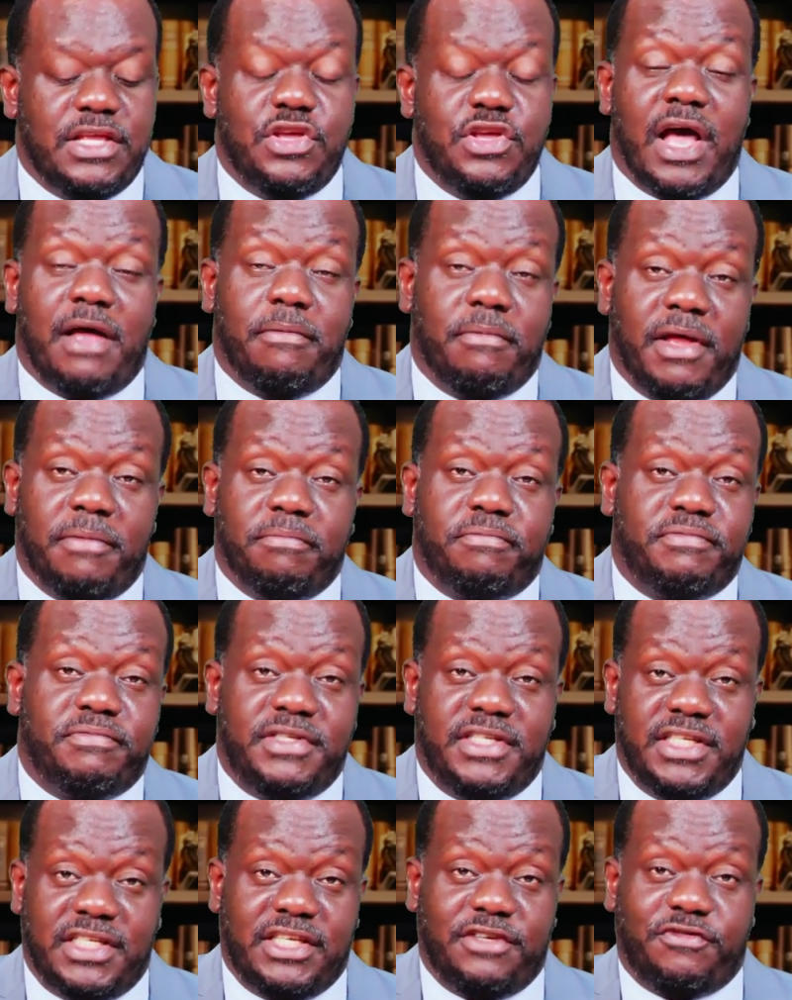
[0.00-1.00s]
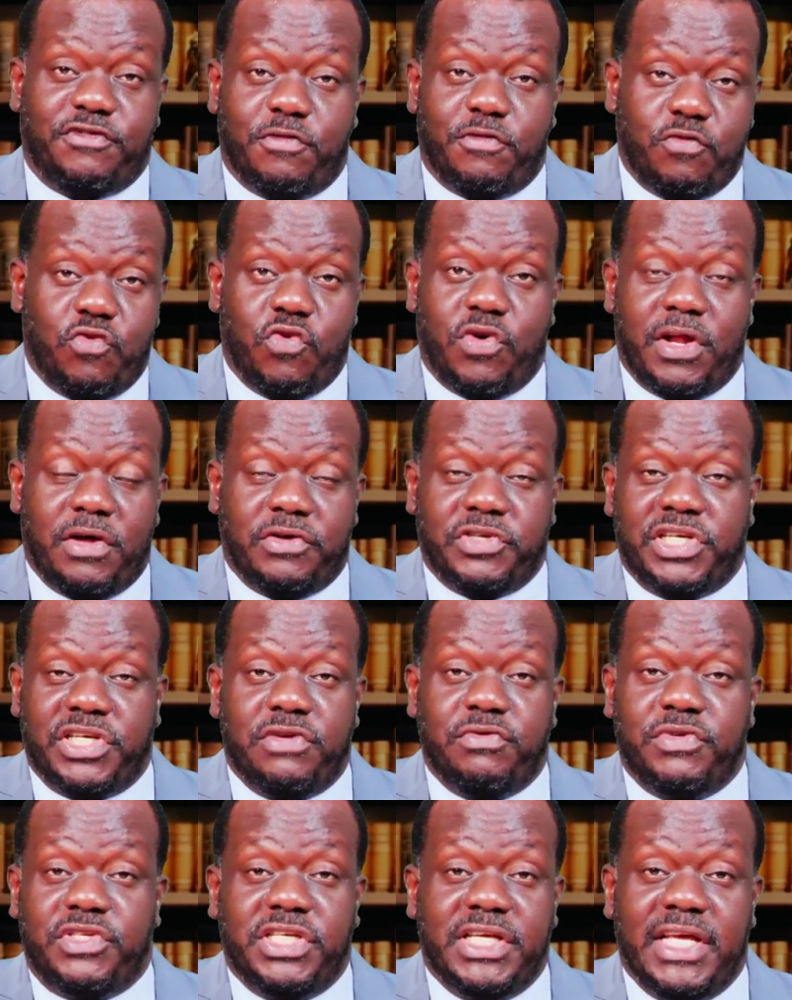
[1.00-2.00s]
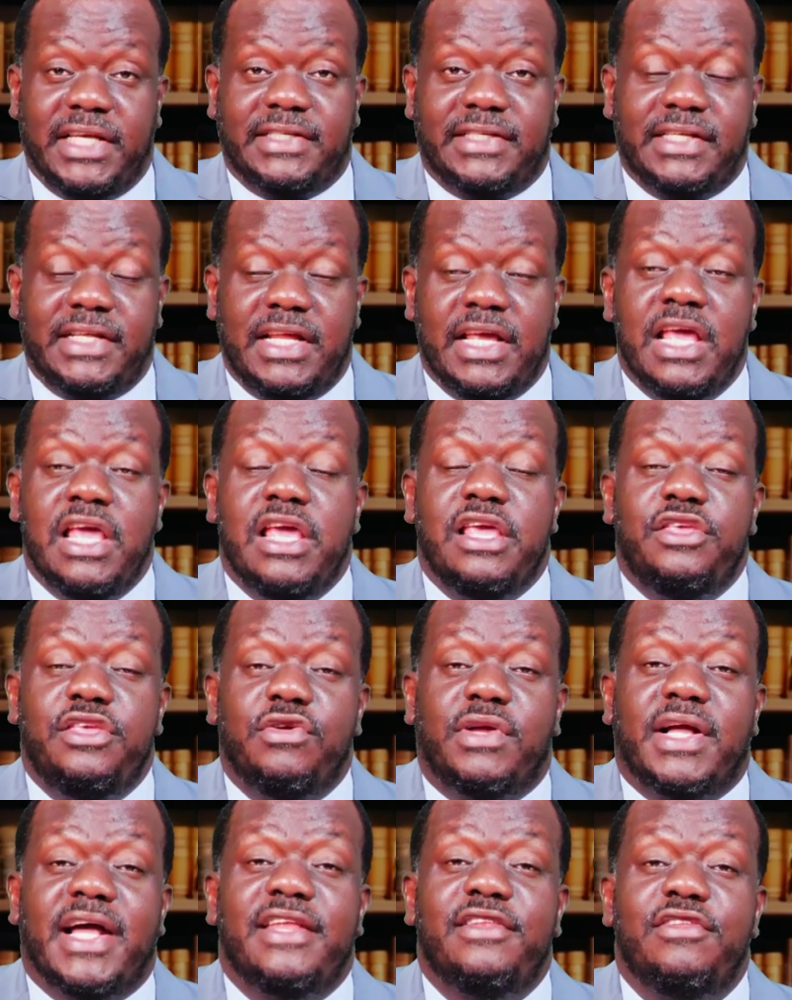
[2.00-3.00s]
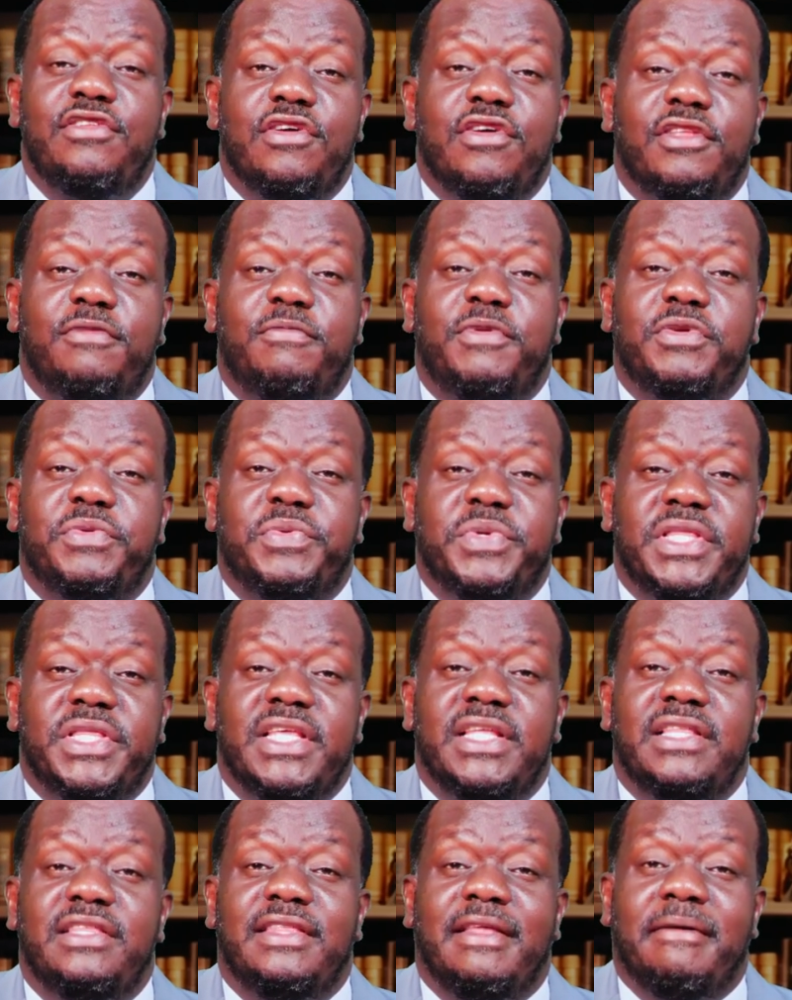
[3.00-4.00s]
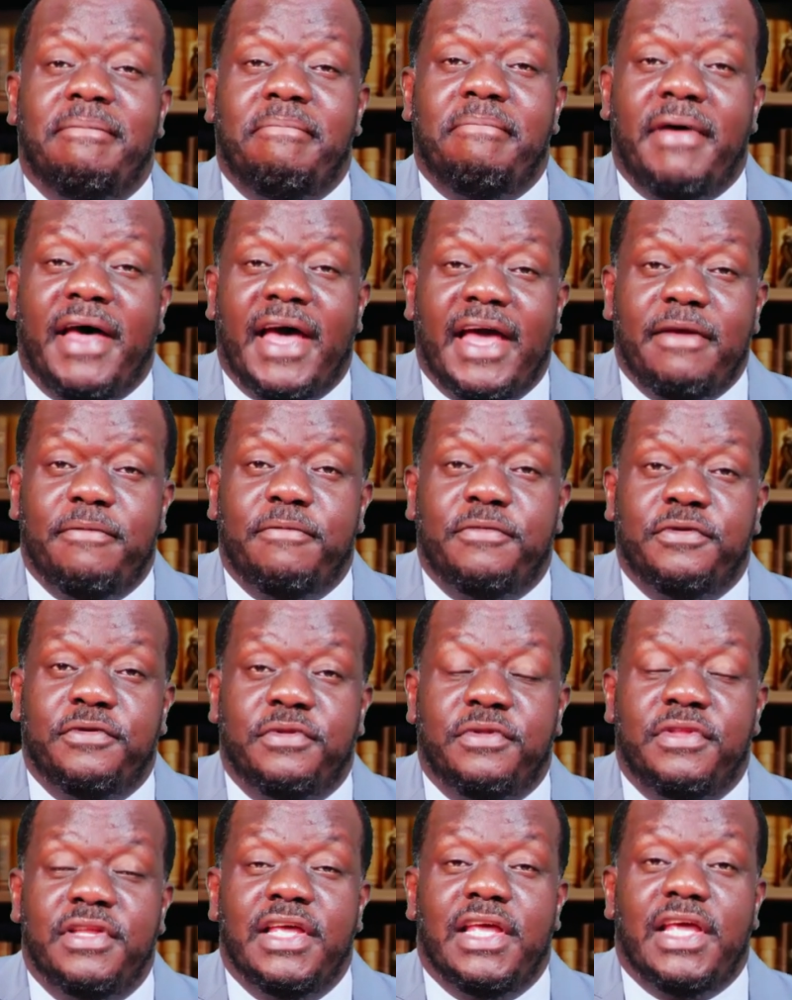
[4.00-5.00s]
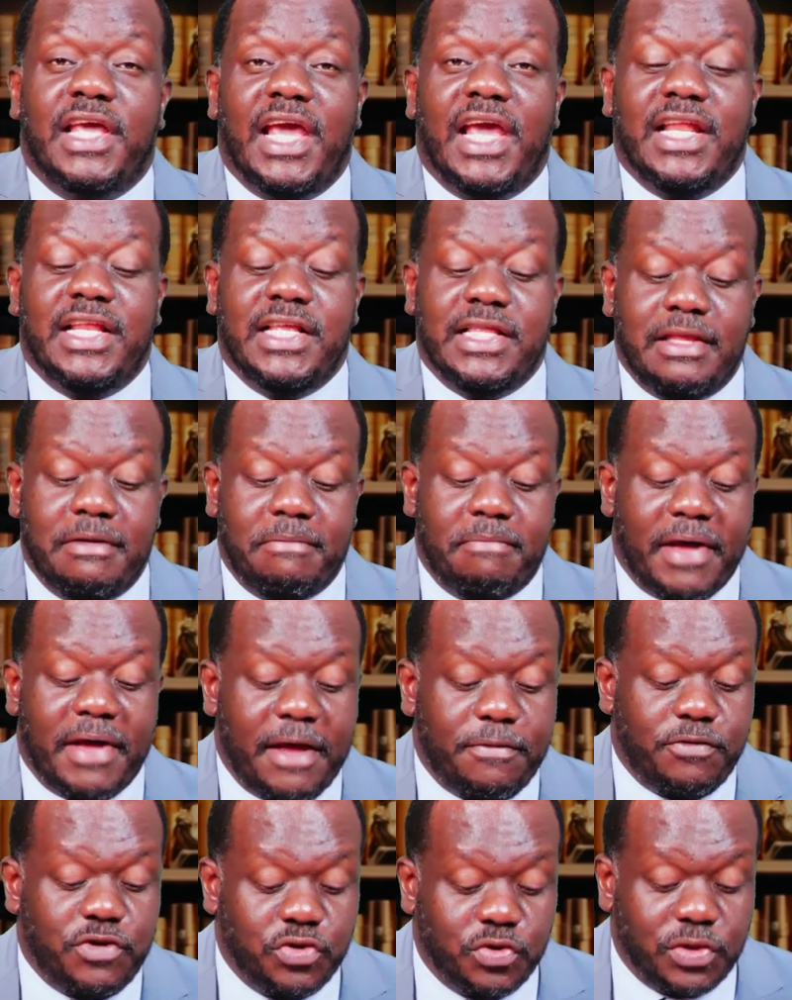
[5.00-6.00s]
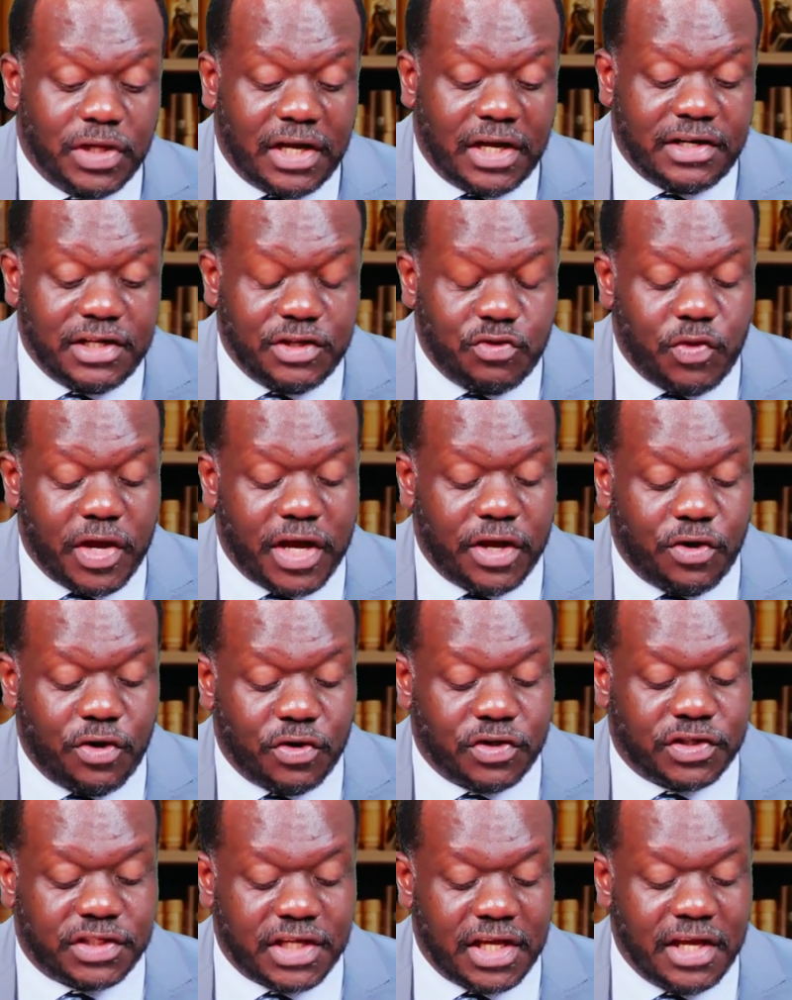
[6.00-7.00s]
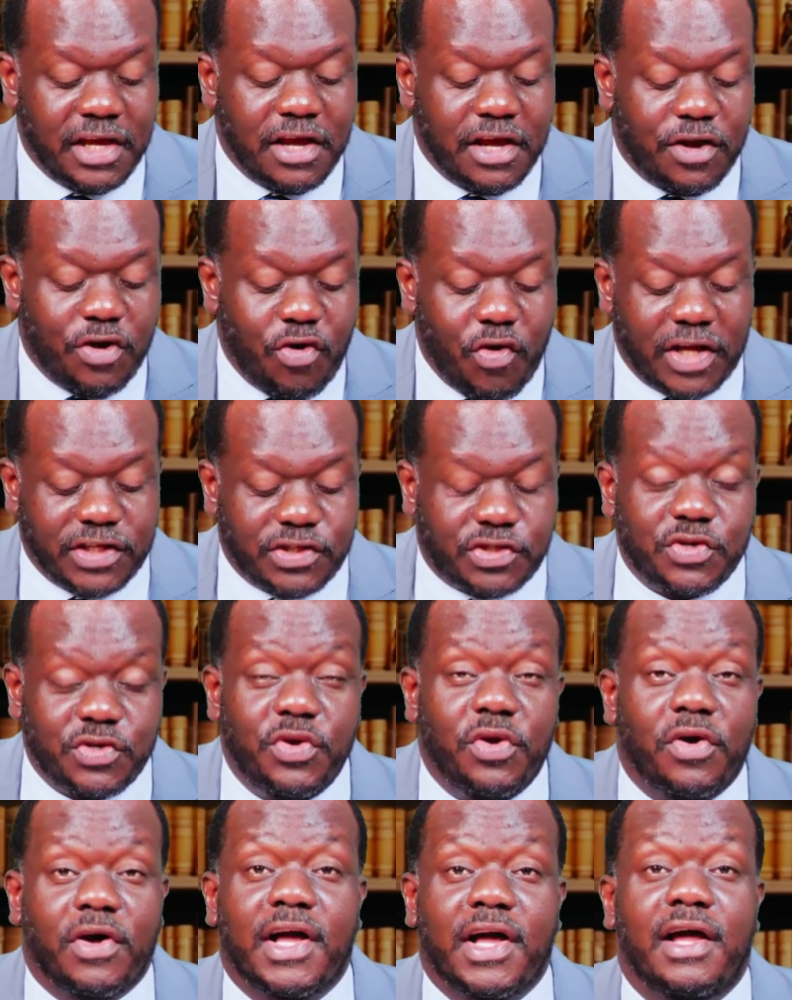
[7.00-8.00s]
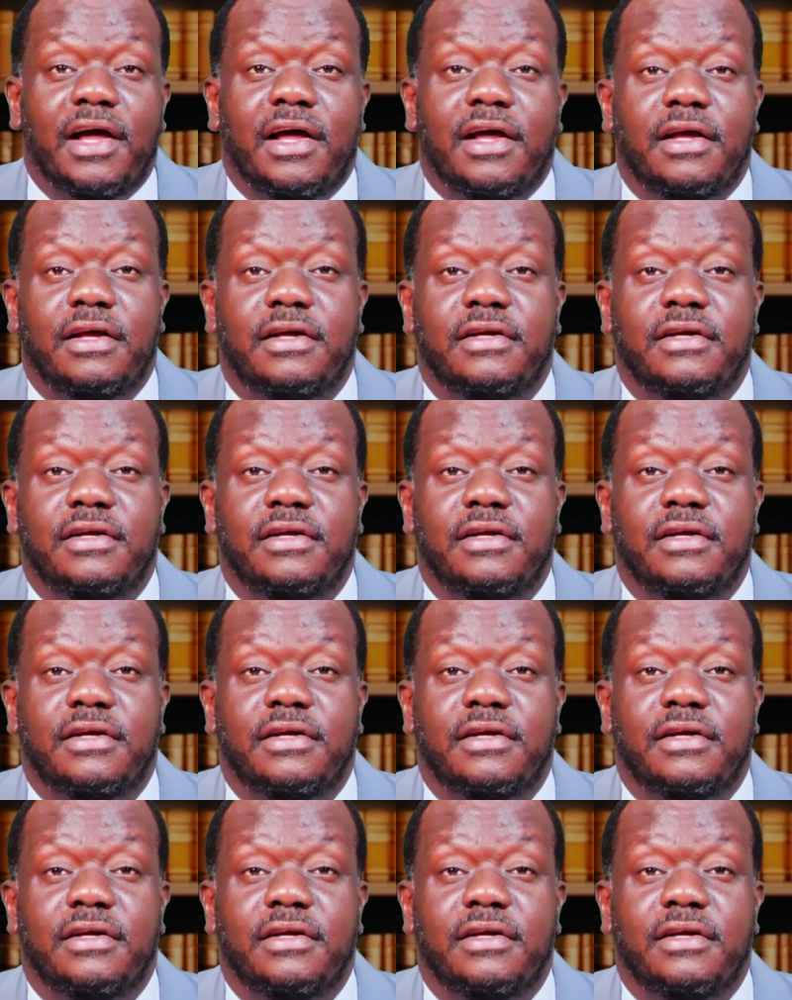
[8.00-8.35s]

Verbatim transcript: I'm, I'm, this is from what I was sharing with you yesterday. You cannot be reading the Bible, and in the Bible, you now read where God say, "Go and sow your car."